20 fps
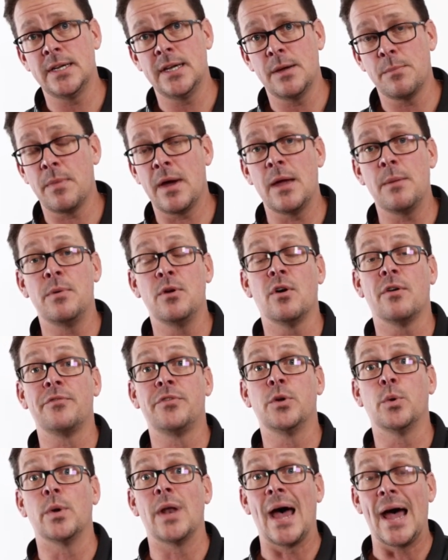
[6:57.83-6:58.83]
it may be off
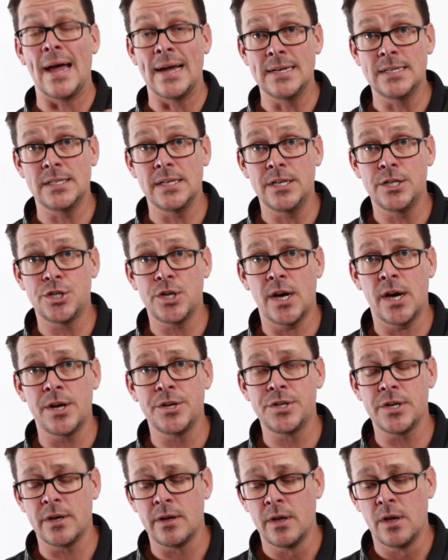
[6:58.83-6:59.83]
to an AC
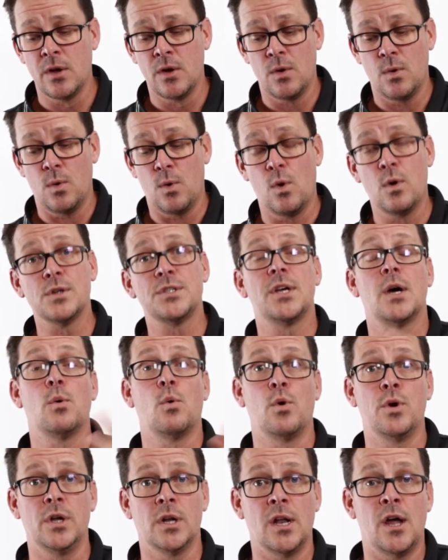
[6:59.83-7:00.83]
charger, also
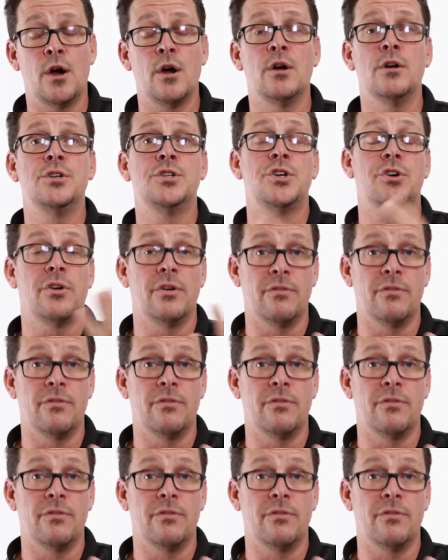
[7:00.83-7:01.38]
all your loads, your